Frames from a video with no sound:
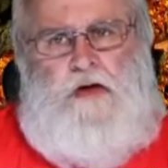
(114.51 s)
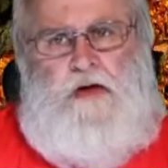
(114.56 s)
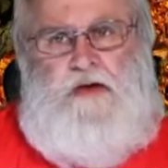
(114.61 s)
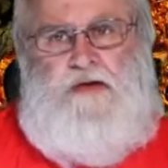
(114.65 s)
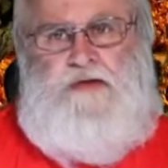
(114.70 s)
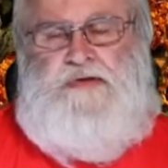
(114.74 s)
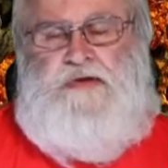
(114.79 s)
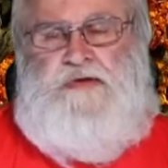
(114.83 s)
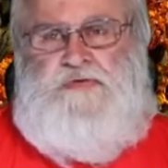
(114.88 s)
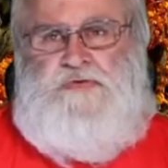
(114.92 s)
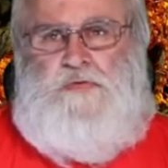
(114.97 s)
And
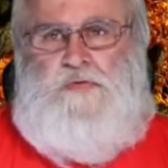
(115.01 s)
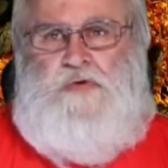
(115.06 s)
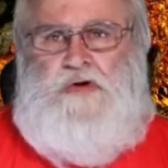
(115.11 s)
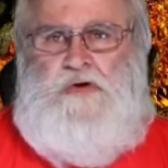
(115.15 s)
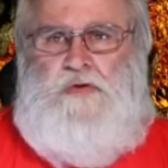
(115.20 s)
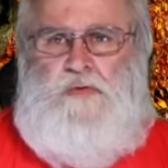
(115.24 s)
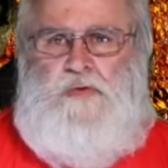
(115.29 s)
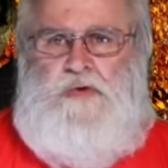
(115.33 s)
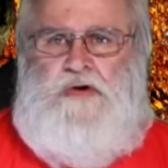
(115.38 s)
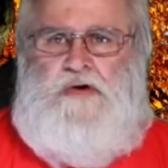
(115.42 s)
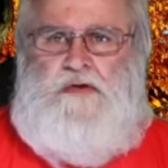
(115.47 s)
it does
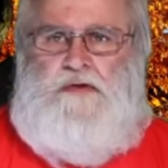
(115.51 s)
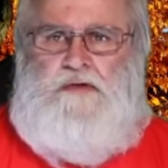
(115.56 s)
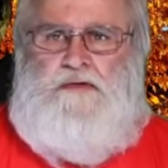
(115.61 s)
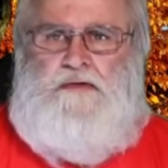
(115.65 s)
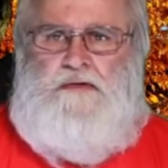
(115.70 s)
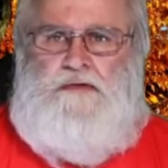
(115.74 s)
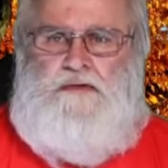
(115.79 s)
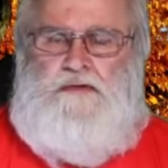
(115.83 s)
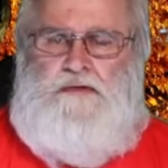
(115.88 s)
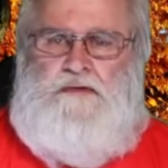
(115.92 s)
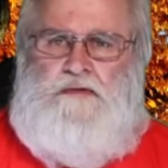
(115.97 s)
quite well.
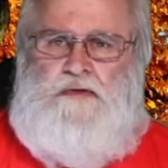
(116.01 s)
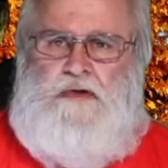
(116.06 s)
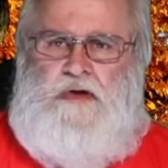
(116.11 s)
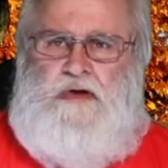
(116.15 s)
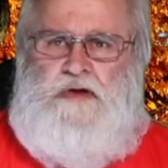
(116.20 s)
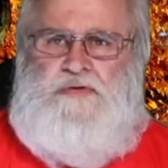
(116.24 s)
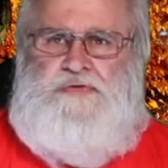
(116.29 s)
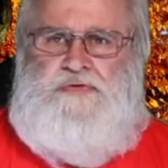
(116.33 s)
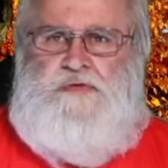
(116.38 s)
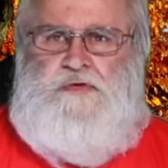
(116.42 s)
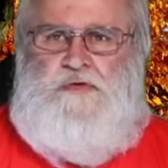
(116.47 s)

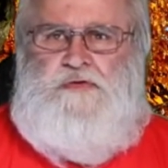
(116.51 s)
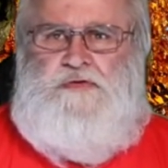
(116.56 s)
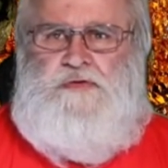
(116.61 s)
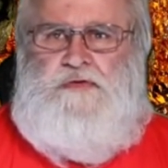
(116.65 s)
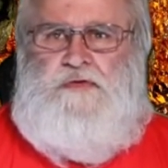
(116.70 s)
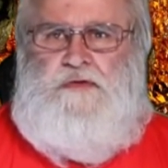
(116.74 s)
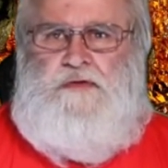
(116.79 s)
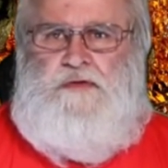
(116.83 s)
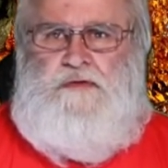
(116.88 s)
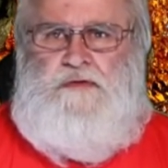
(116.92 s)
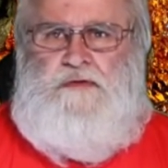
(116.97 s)
I charge
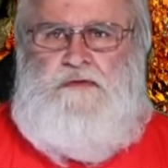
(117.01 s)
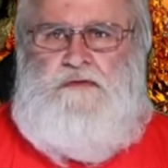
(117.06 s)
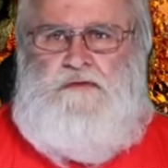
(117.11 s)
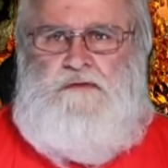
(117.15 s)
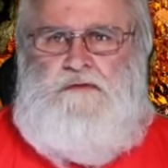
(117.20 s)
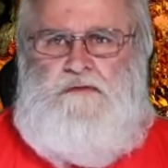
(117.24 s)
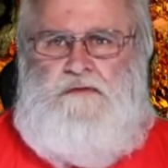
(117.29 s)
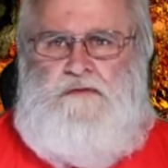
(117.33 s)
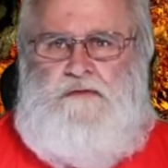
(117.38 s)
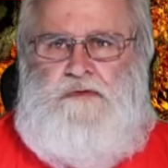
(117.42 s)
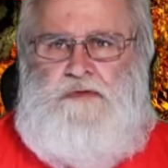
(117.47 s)
it,
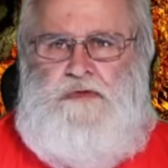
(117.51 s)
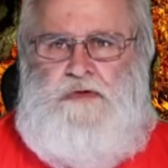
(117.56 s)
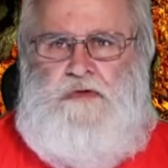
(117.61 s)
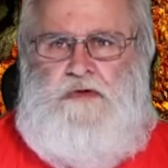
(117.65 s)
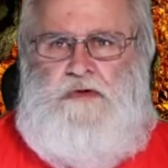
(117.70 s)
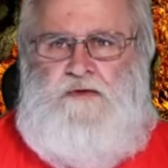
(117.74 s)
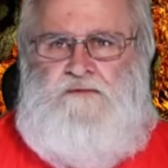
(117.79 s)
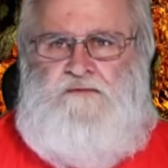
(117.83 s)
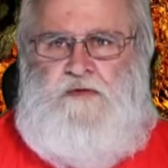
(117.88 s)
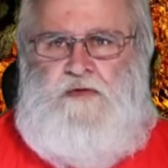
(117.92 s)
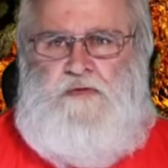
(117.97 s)

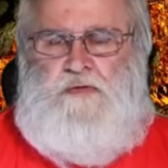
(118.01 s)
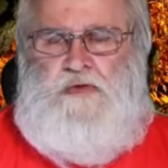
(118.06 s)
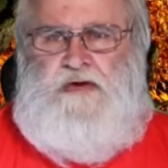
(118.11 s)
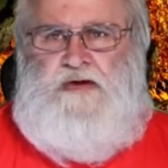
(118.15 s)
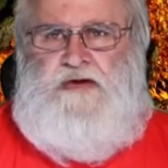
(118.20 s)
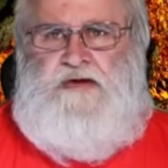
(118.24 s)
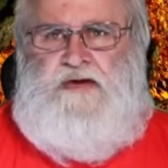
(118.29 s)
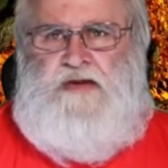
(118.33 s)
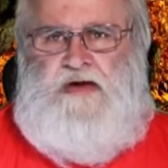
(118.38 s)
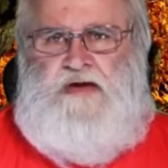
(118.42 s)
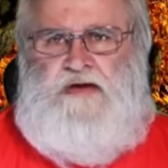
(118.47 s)
if I
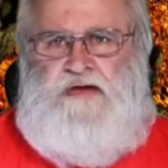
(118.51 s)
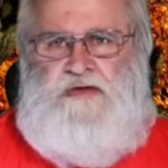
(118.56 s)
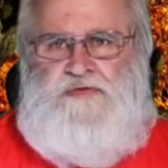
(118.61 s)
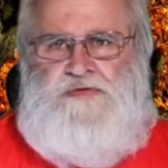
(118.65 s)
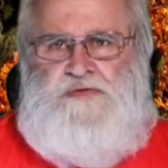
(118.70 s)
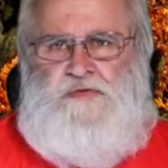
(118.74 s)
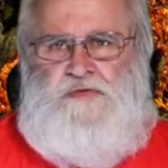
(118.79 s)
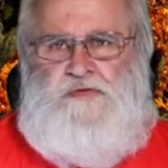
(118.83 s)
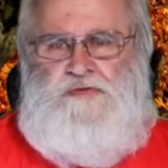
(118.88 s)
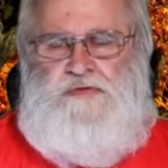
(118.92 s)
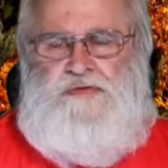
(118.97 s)
run it down, I
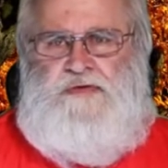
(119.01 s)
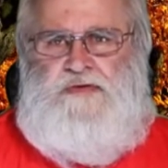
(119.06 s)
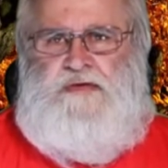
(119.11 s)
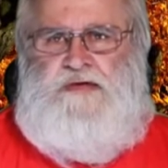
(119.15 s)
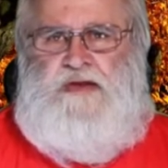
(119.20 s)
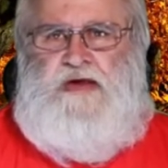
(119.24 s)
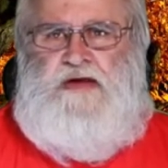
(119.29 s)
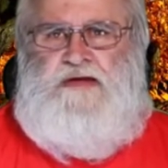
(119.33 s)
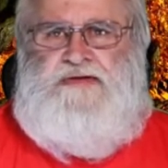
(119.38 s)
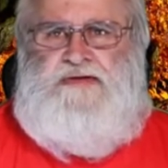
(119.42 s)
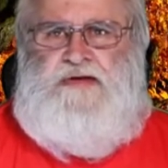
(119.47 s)
charge it in
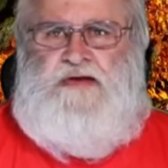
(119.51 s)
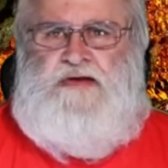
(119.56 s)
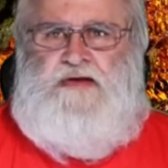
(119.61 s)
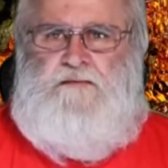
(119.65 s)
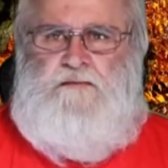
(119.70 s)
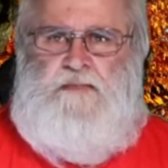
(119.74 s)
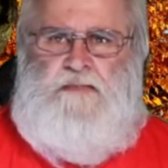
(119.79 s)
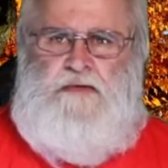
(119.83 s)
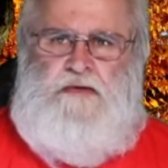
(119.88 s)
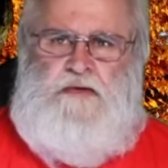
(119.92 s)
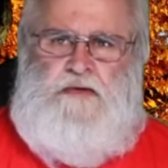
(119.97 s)
the
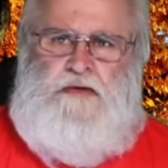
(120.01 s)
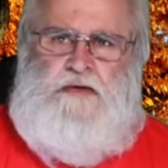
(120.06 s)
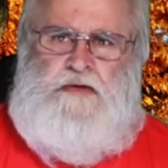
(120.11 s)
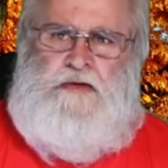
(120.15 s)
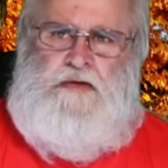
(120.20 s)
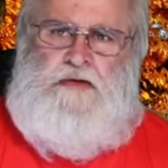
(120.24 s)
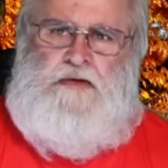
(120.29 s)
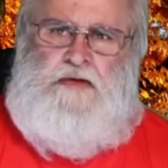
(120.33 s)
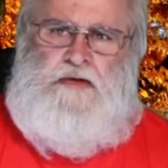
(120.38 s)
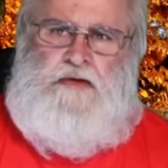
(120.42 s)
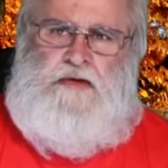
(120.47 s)
daytime,
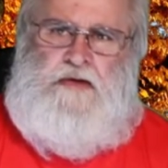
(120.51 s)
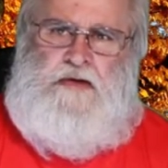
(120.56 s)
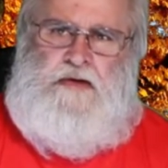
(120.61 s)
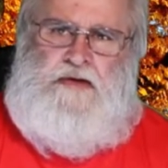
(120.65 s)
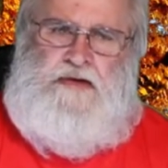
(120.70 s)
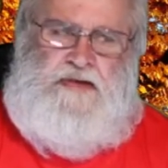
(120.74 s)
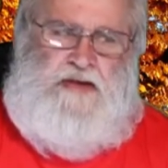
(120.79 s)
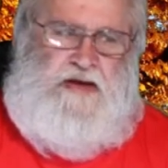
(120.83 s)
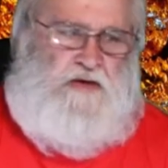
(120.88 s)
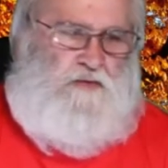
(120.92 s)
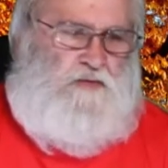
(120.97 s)

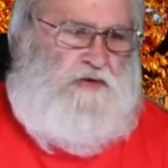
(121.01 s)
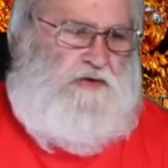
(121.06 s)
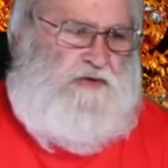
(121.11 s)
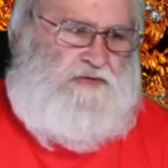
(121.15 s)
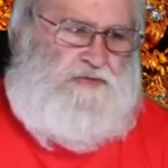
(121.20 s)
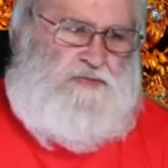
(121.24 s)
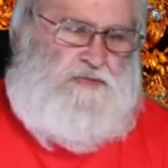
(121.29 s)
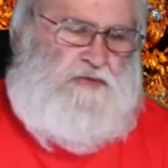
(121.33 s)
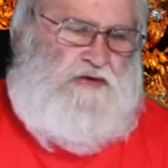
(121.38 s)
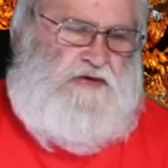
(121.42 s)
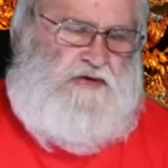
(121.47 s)
and that way
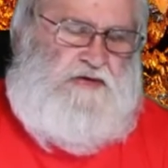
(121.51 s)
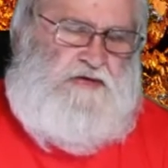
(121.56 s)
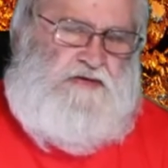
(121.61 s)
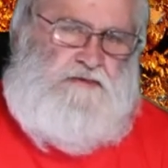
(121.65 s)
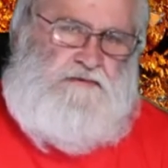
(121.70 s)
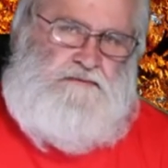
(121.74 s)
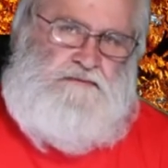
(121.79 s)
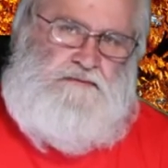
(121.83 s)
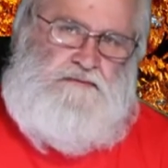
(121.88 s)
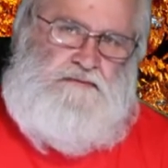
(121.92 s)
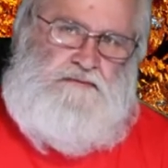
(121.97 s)
it's
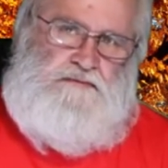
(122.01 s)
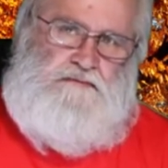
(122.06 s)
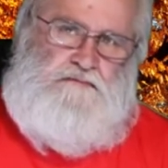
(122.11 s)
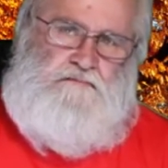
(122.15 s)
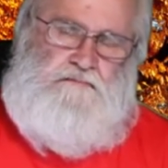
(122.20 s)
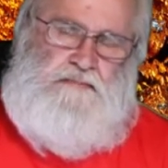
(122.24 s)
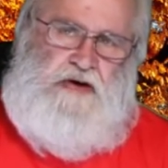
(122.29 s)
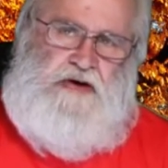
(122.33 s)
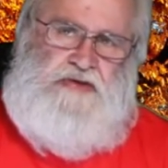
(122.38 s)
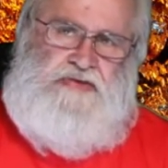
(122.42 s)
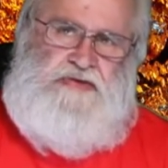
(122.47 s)
ready
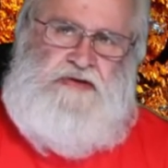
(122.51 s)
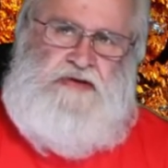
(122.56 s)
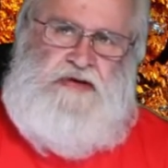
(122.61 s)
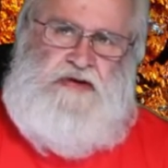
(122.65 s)
by the